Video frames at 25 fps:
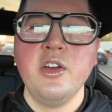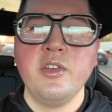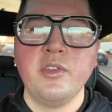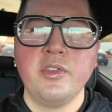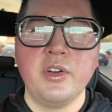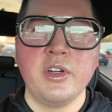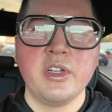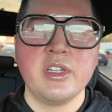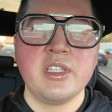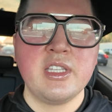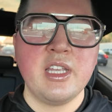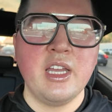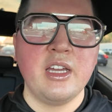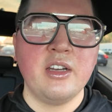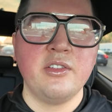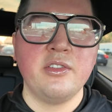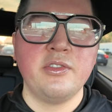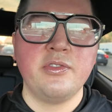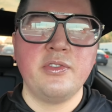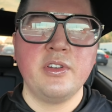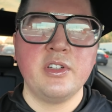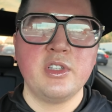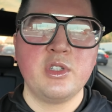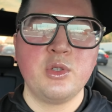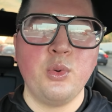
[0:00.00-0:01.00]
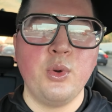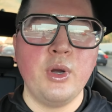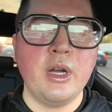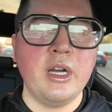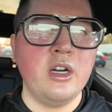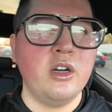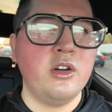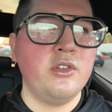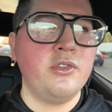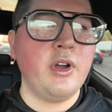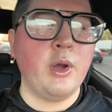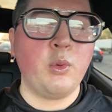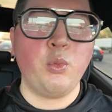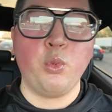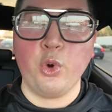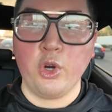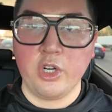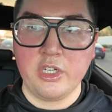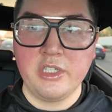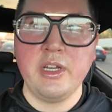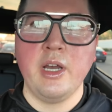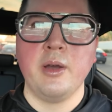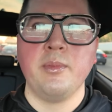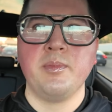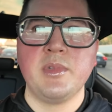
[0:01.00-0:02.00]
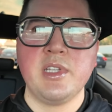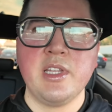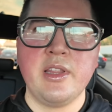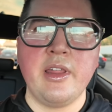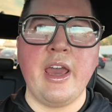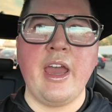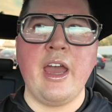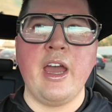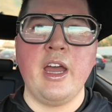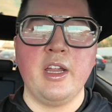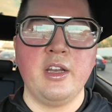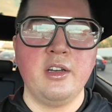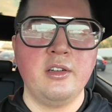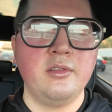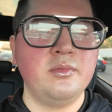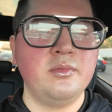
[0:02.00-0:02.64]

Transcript: for a set of 12. I worked up to that.